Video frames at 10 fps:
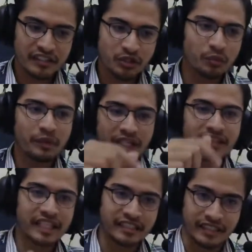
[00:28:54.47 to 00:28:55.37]
should be in
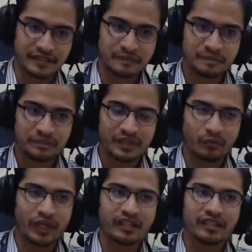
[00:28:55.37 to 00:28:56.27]
the data,
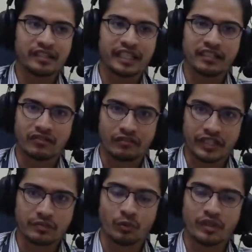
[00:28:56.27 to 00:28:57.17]
whether it's from
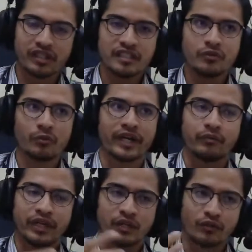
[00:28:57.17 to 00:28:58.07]
Facebook,
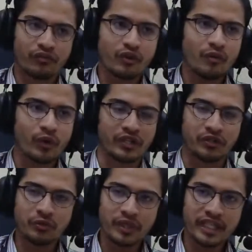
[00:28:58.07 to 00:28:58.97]
where you're from, what you're
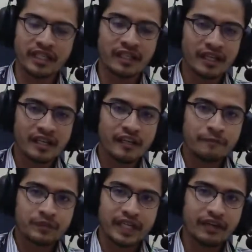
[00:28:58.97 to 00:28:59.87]
doing,
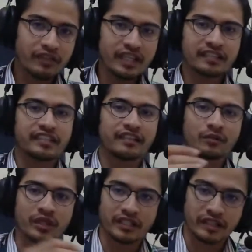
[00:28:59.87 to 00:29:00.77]
everything is
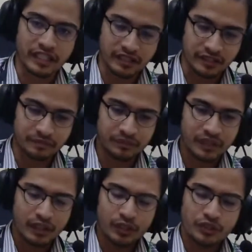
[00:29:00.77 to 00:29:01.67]
included in the data.
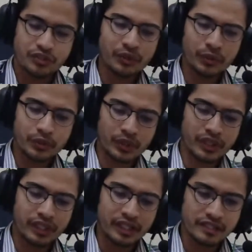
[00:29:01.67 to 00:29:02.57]
So
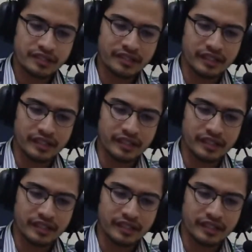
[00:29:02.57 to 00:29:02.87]
these